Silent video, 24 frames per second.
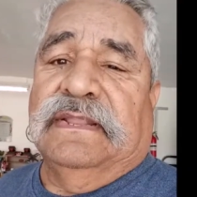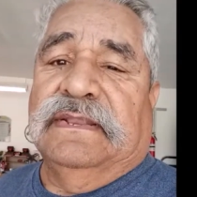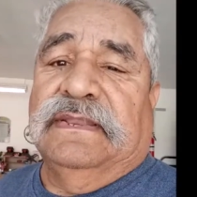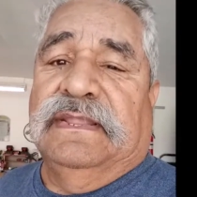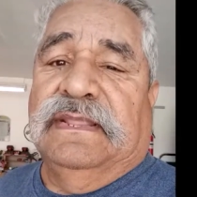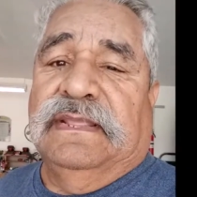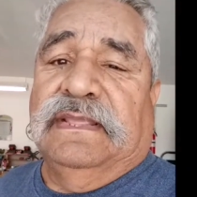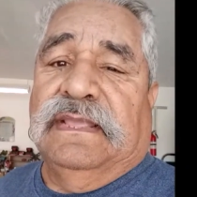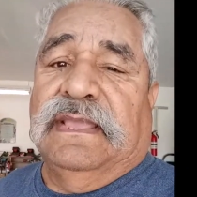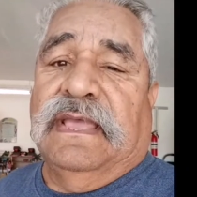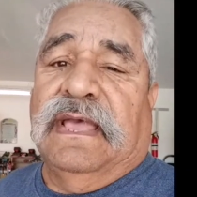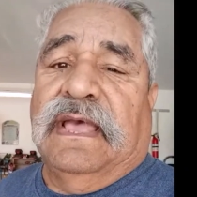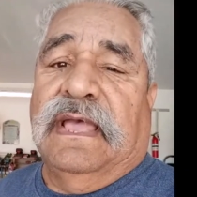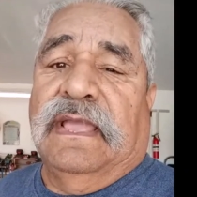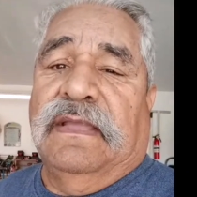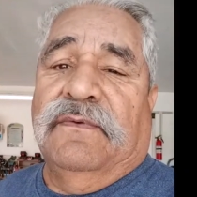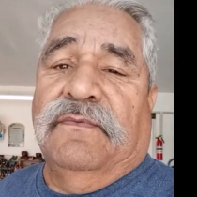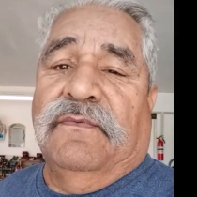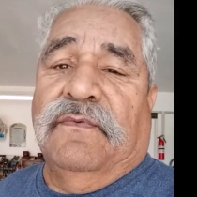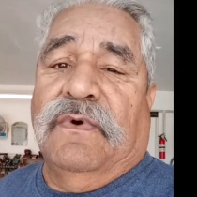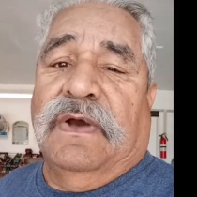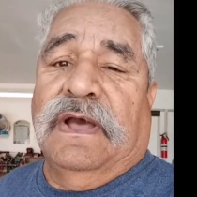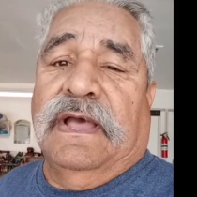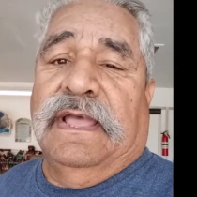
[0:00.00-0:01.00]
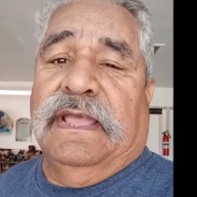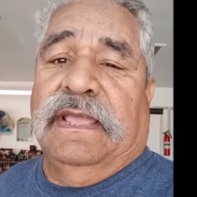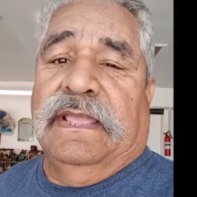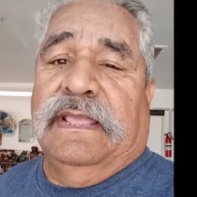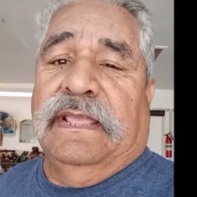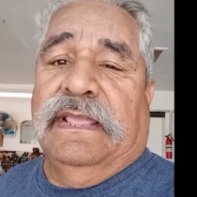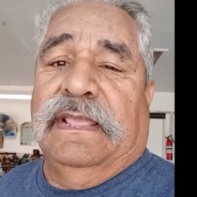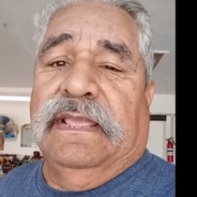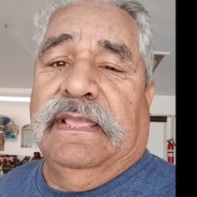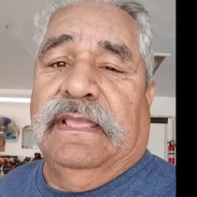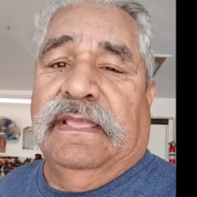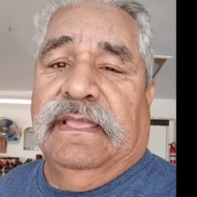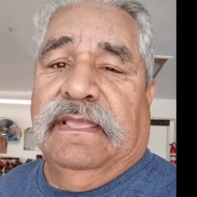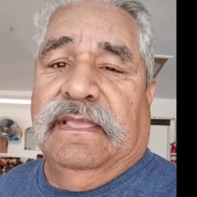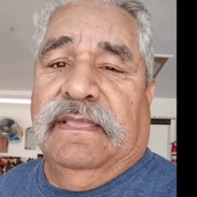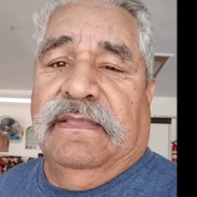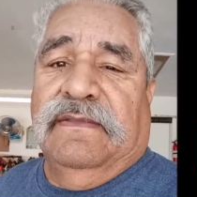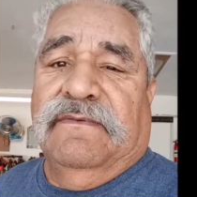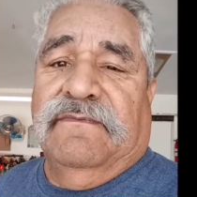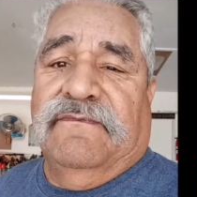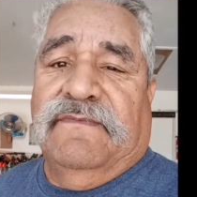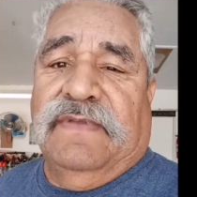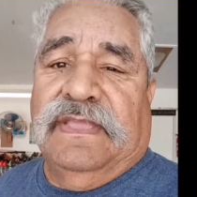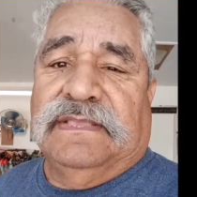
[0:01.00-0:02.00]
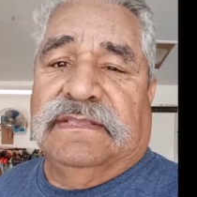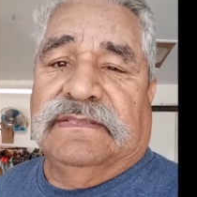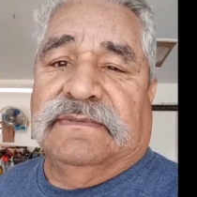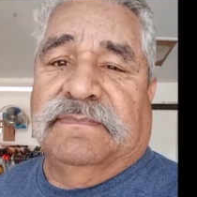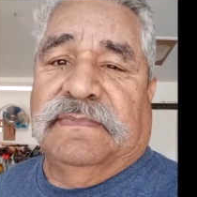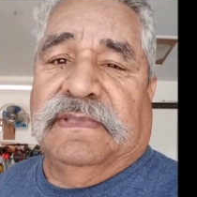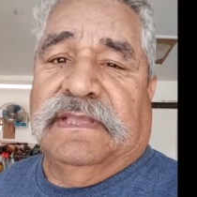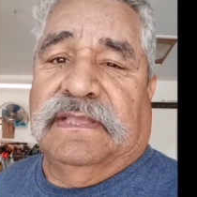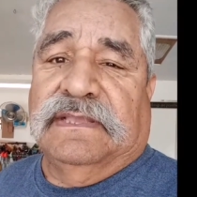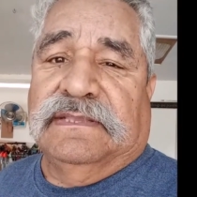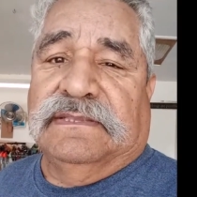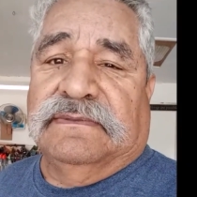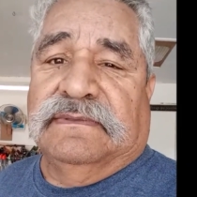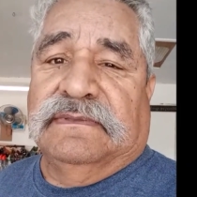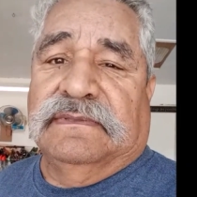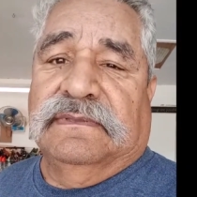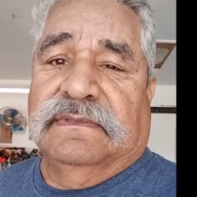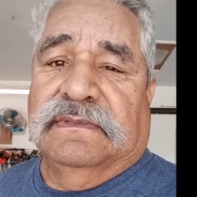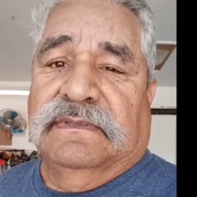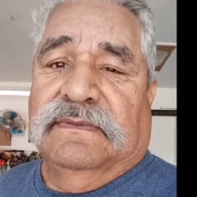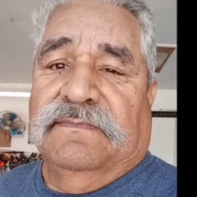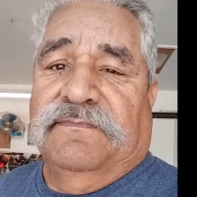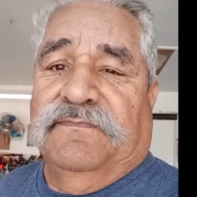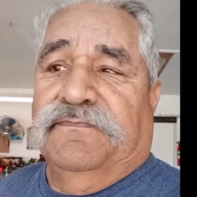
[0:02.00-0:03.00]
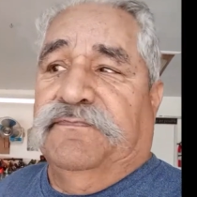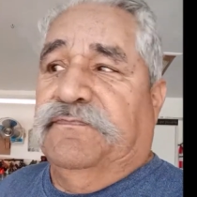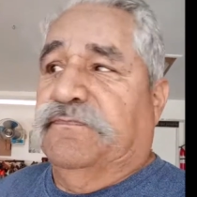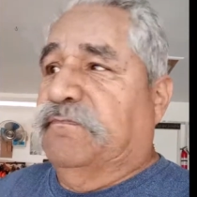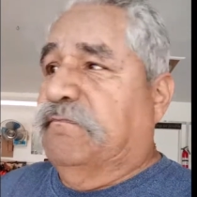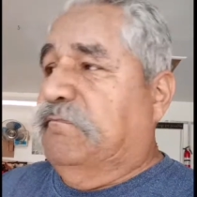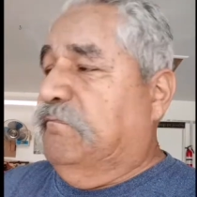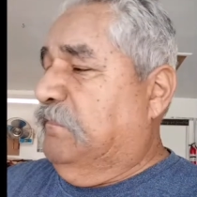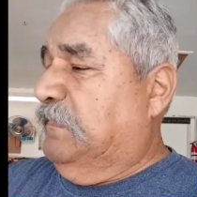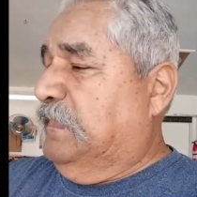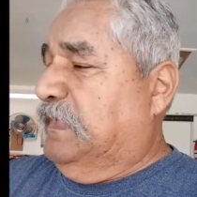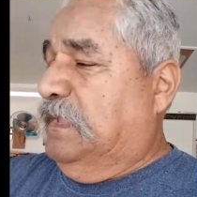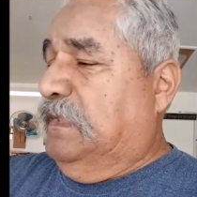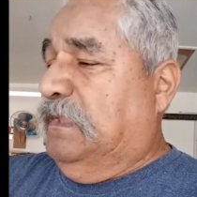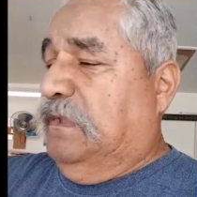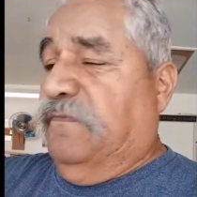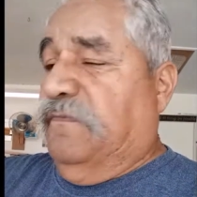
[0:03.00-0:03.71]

DIY face mask, and you'll